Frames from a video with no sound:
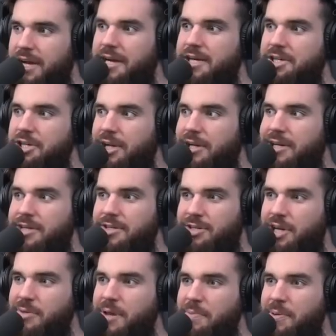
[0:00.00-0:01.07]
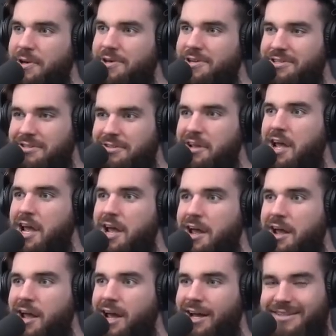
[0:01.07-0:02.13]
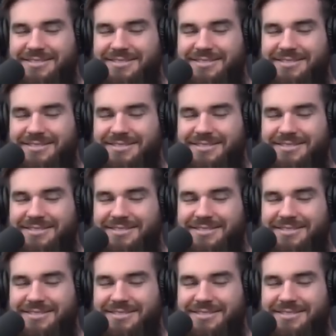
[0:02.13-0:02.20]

Eat a chili. See me penis. Yeah.